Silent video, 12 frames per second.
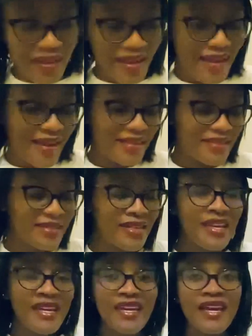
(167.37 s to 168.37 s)
and
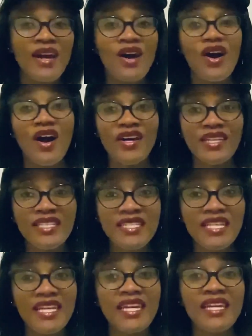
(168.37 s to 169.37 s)

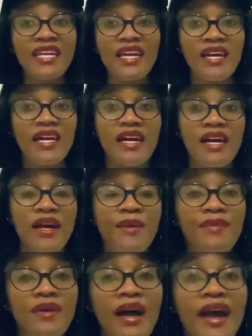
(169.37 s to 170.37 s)
honestly,
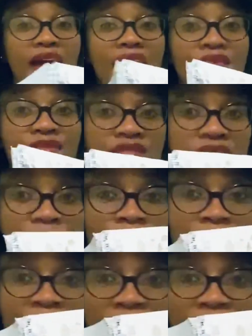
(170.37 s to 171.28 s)
I have some of my